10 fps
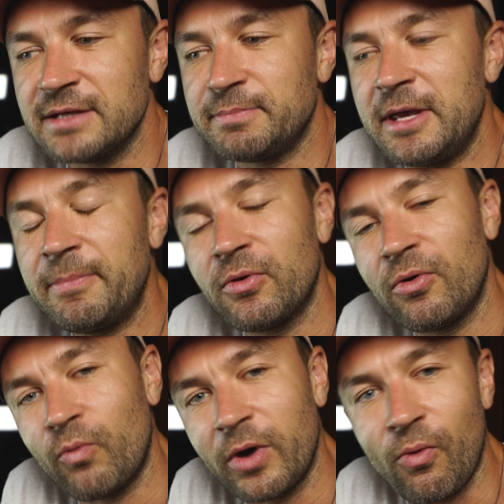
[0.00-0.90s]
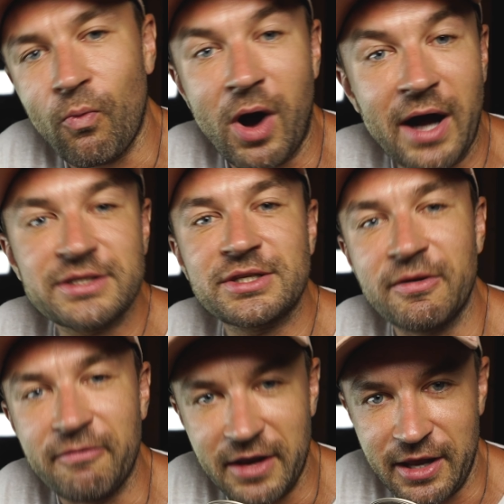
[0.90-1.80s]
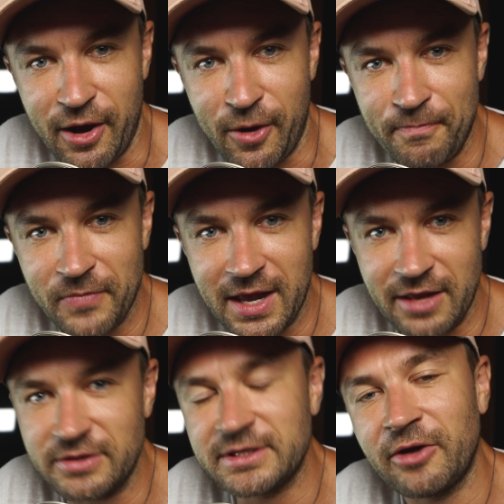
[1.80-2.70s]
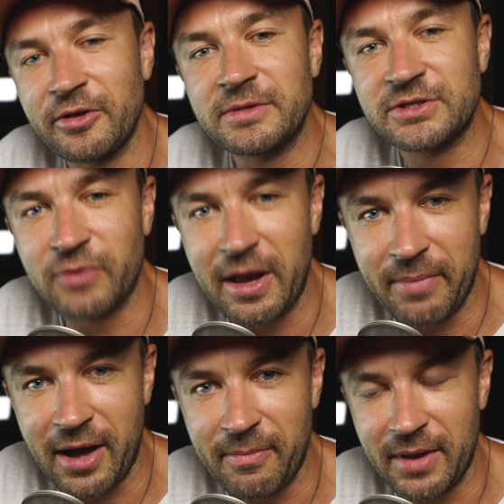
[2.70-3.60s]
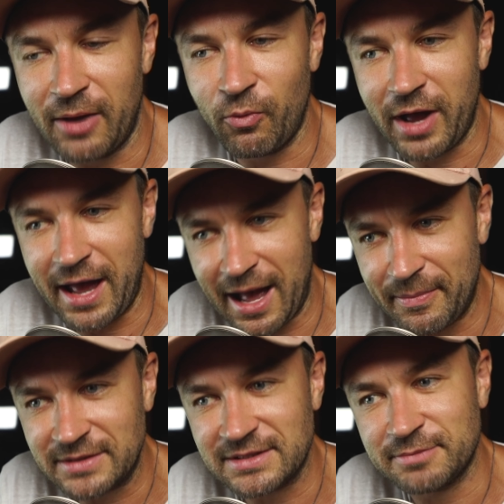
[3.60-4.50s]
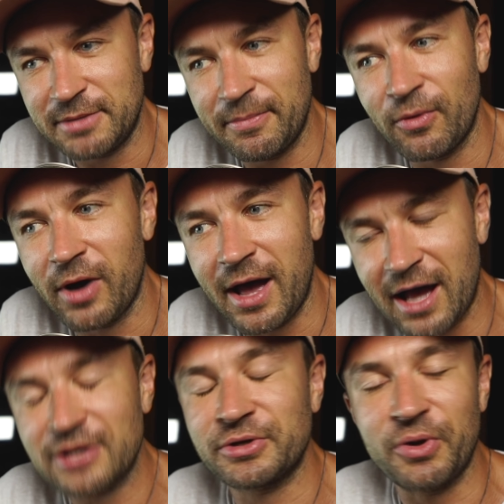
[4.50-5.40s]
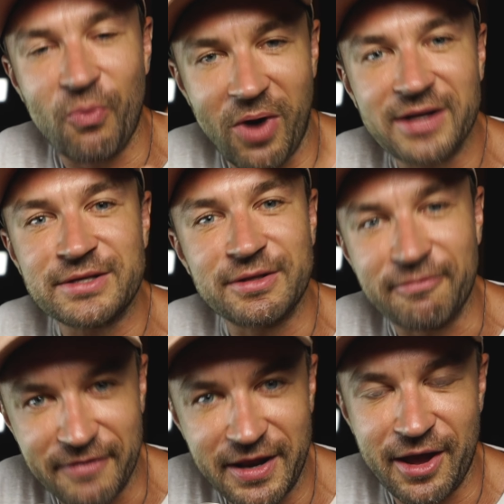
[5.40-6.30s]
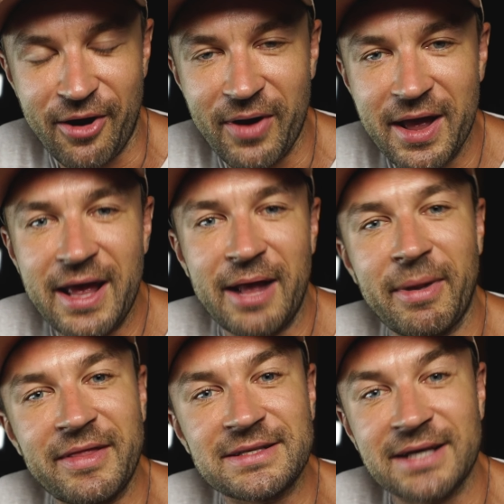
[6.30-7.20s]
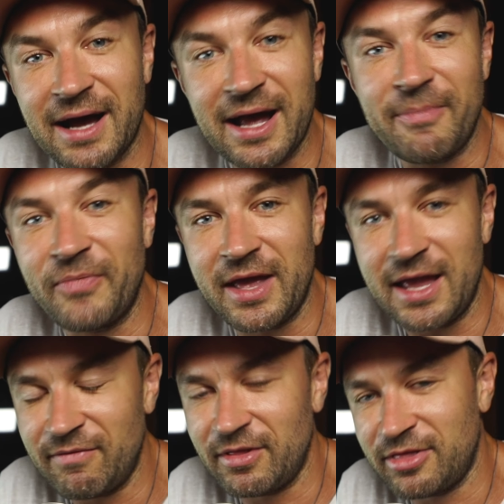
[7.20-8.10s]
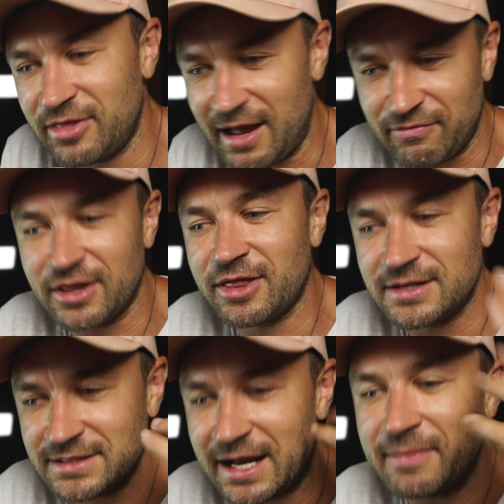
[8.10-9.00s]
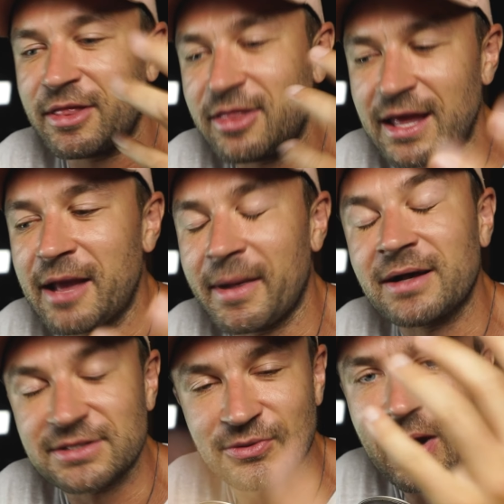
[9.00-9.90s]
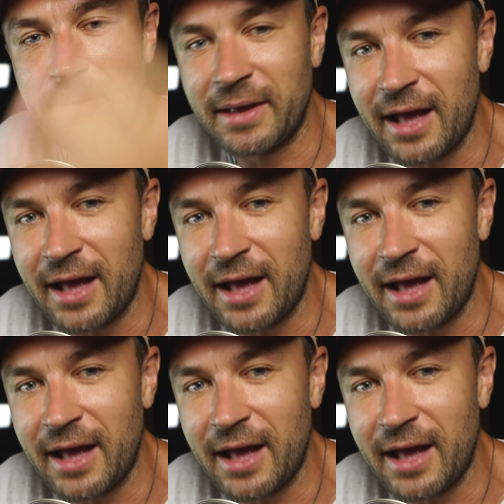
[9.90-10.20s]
people will watch the video and you tell them to swipe up. And what happens is people actually watch the video, and by the time they even have the time to think about swiping